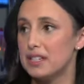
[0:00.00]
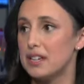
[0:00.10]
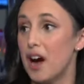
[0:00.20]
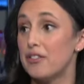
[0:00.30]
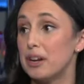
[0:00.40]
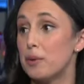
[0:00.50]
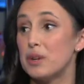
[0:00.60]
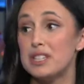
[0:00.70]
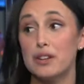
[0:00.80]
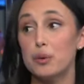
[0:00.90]
is softening, but
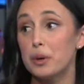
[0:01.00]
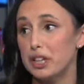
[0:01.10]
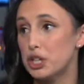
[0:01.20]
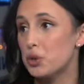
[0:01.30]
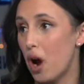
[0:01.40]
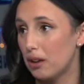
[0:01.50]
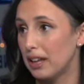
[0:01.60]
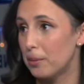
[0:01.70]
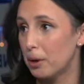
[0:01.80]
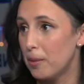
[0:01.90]
we still have a really strong
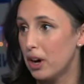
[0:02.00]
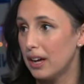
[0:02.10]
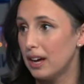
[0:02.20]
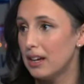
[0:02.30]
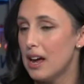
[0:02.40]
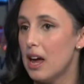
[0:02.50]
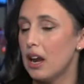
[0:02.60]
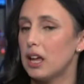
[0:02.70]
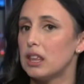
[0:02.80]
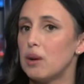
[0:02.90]
labor market.
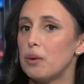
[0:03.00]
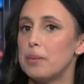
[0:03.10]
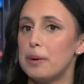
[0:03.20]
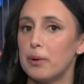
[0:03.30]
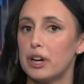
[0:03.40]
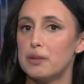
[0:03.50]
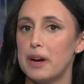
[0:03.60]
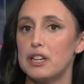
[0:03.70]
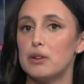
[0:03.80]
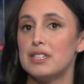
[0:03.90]
And I think when people are
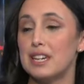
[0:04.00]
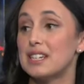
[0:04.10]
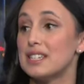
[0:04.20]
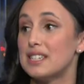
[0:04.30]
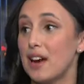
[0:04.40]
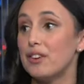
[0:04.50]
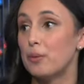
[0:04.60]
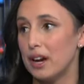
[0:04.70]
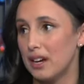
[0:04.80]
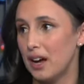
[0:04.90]
expecting those six to seven
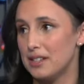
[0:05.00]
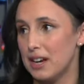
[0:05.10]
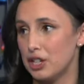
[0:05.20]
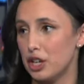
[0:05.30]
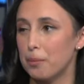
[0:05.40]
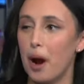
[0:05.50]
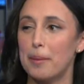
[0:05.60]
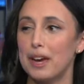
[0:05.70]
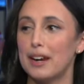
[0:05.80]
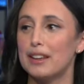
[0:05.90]
rate cuts next year, they're
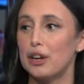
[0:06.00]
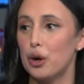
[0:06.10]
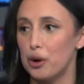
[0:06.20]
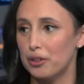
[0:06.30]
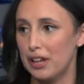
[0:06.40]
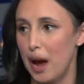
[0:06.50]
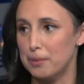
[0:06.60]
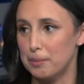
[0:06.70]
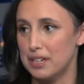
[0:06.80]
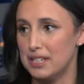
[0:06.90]
probably getting a little overly
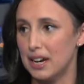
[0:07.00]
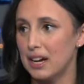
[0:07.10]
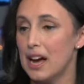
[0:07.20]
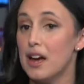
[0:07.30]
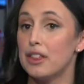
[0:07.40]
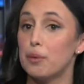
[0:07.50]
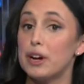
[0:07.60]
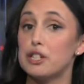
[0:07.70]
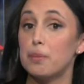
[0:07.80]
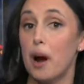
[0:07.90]
optimistic. I think
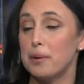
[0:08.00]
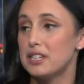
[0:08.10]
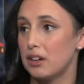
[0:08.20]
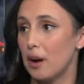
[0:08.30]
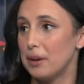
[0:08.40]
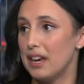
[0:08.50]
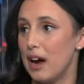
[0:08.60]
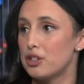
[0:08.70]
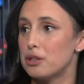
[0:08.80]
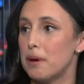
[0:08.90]
rates are probably still coming
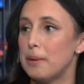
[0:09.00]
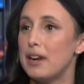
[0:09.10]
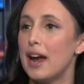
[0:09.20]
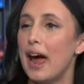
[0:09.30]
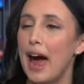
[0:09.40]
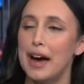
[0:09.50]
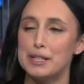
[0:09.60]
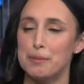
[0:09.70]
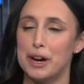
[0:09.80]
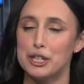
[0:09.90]
down, just maybe not
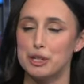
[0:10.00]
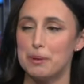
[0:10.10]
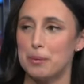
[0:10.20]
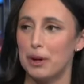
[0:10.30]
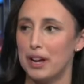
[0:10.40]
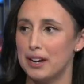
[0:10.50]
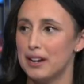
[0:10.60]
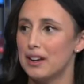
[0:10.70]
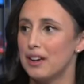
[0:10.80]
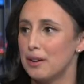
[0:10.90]
as much much as people had
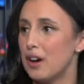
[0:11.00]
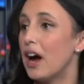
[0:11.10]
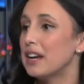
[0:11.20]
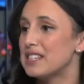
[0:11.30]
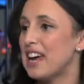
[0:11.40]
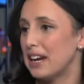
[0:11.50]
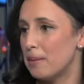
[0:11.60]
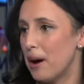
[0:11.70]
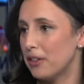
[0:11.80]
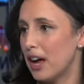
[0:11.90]
gotten excited
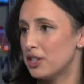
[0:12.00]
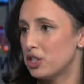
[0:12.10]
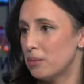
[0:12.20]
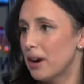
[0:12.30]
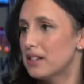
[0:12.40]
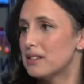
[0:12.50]
about in the last two months.